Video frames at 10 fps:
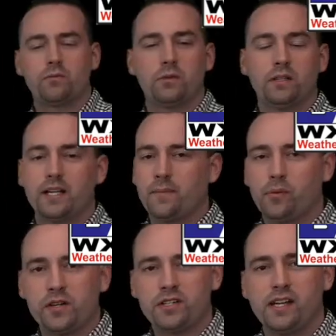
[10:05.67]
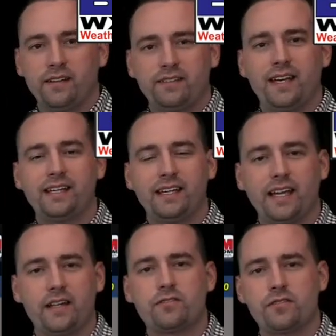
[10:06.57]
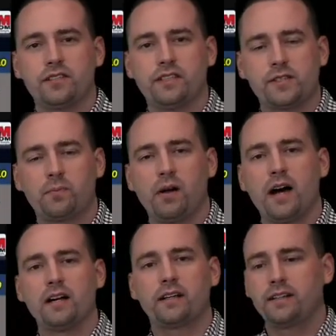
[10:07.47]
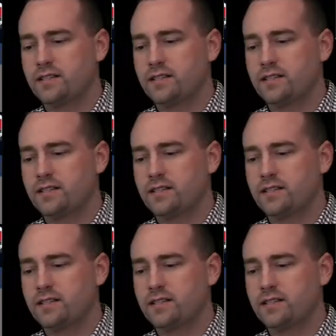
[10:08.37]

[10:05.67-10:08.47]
we really appreciate you taking interest in this product.